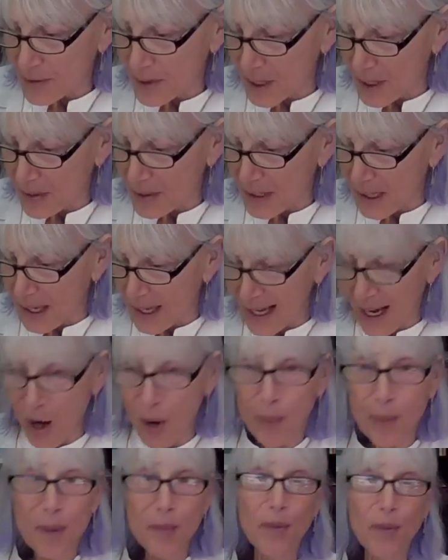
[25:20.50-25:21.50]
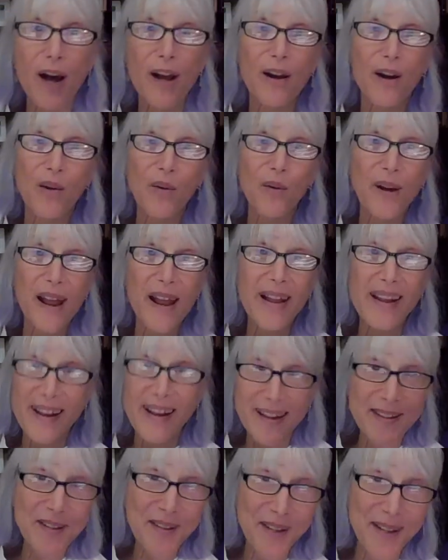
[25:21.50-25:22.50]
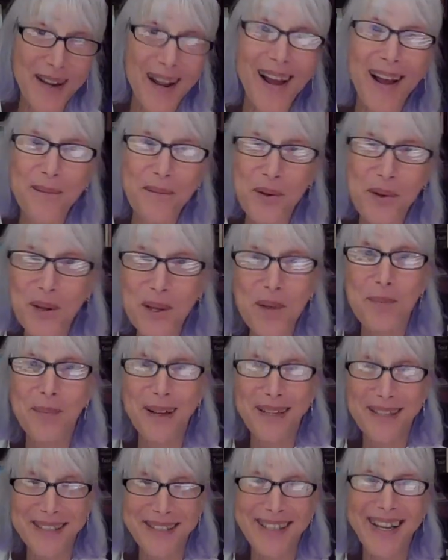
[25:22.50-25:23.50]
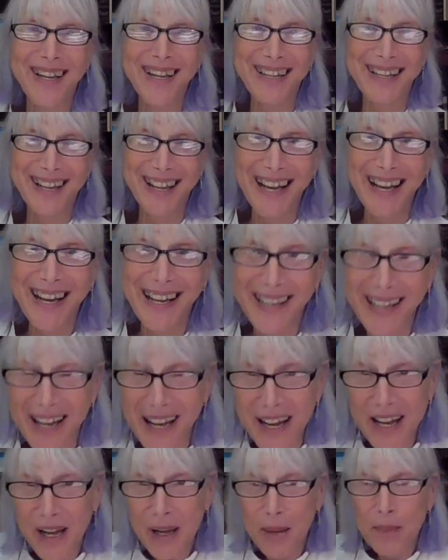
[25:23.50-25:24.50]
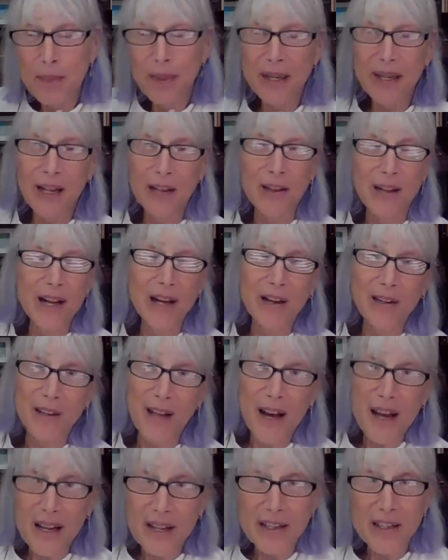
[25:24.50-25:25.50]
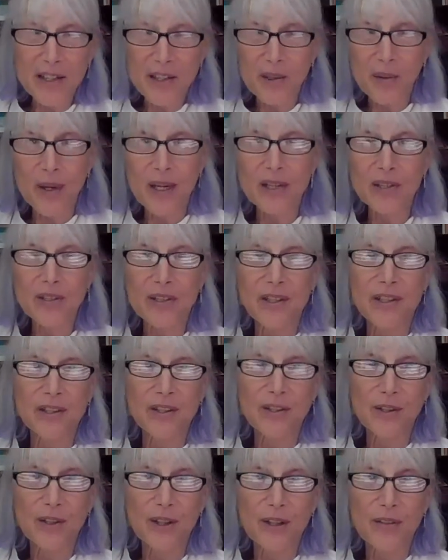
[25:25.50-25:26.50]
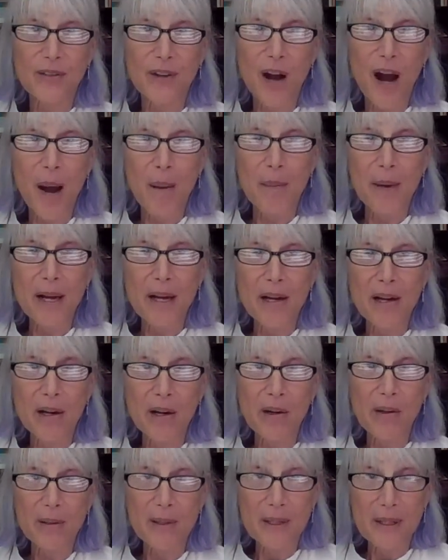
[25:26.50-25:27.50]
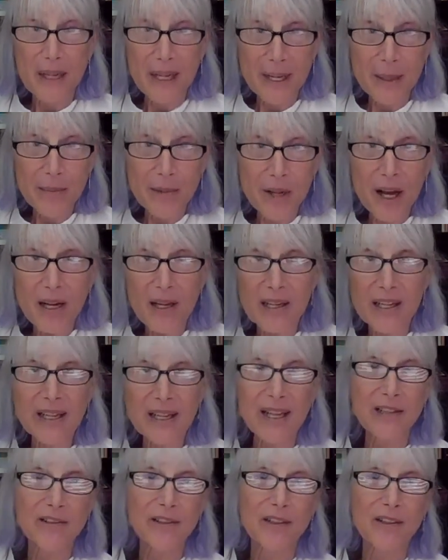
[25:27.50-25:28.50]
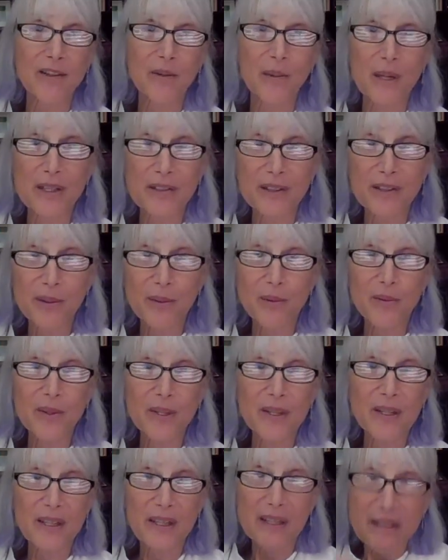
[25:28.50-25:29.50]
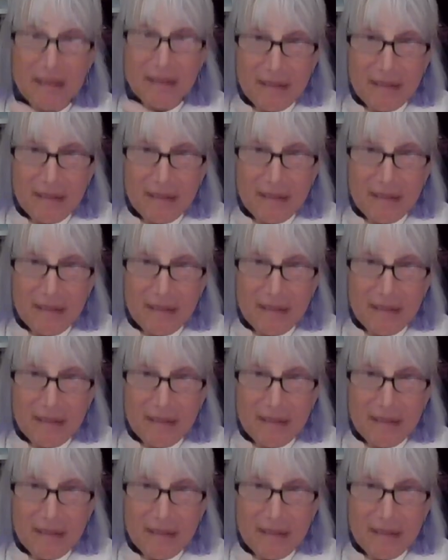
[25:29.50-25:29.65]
on diet, I hope I'm not haranguing today. I'm doing the best I can. But a lot of these questions sort of got my goat. And I'm not going to get to the ones that were really,